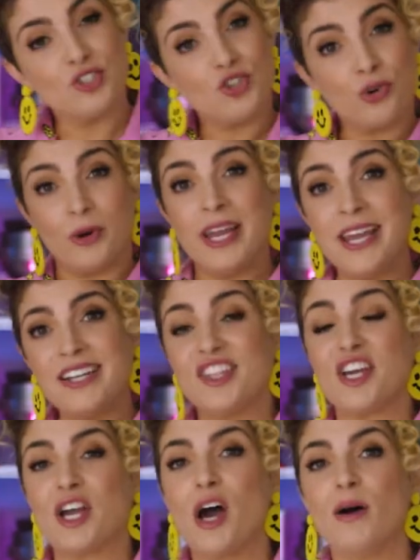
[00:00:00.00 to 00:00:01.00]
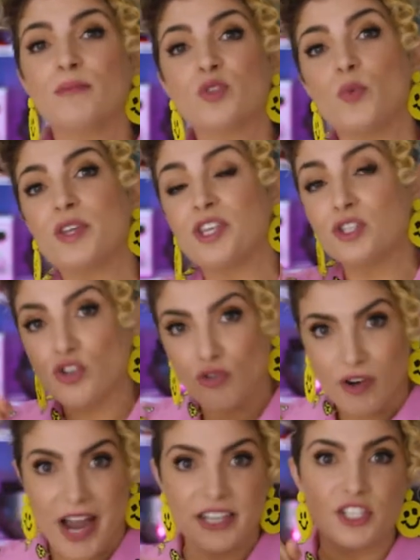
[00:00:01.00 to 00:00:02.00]
treat that comes with a
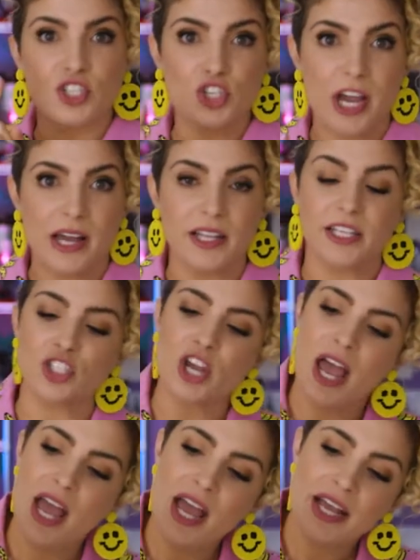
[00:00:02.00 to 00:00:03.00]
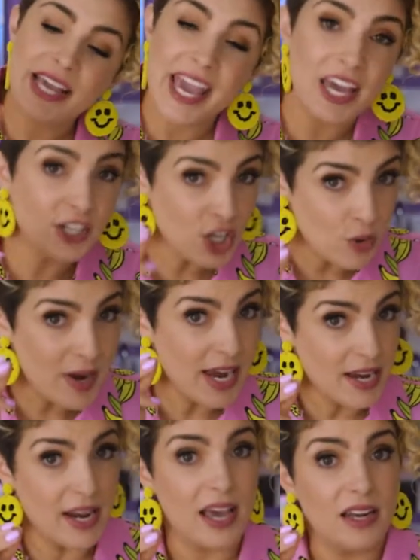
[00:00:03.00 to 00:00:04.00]
direct challenge. Can you
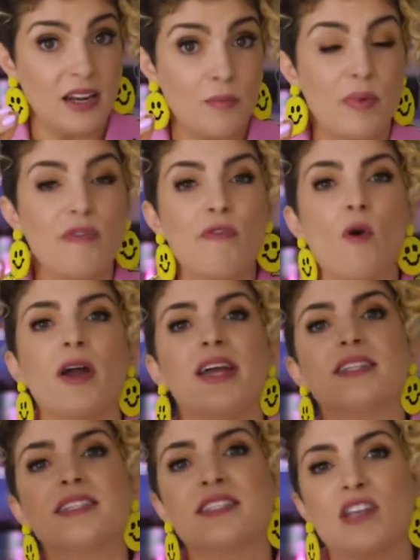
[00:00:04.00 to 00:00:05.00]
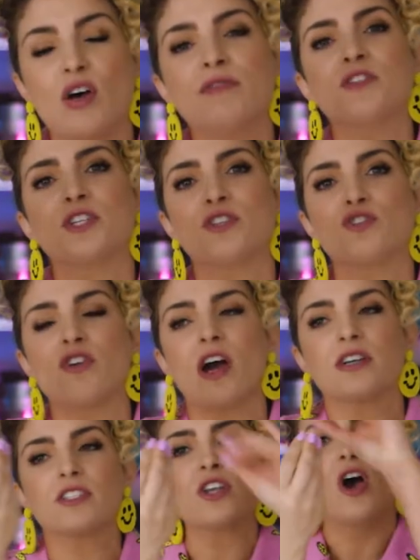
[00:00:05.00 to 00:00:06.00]
eat it before it
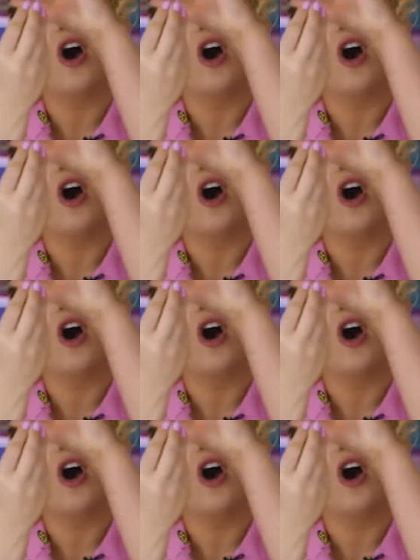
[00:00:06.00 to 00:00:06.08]
self-destructs